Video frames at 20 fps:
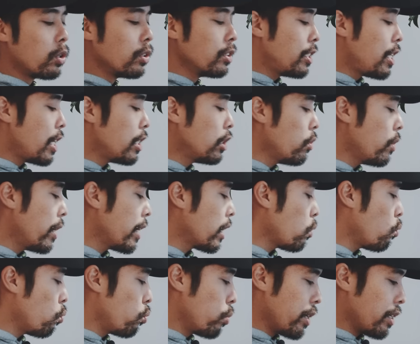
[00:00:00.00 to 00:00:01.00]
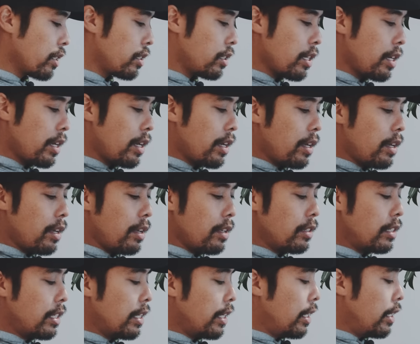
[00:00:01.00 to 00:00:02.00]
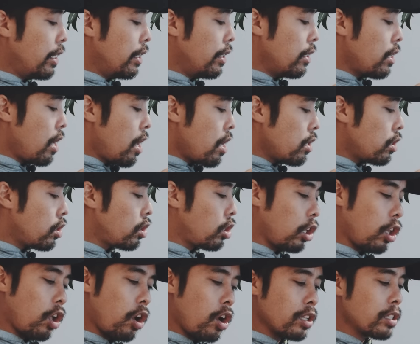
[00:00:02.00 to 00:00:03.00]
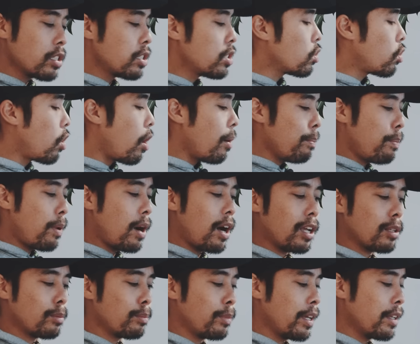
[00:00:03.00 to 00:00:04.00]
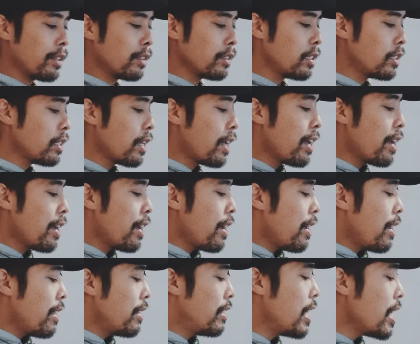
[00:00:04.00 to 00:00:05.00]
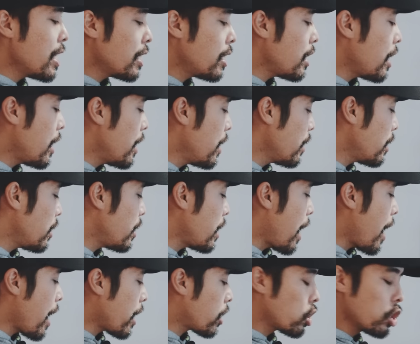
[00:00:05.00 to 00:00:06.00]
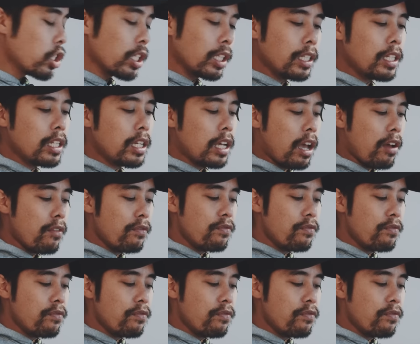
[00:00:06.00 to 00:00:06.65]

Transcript: continuing with the slots, compartments, this is actually a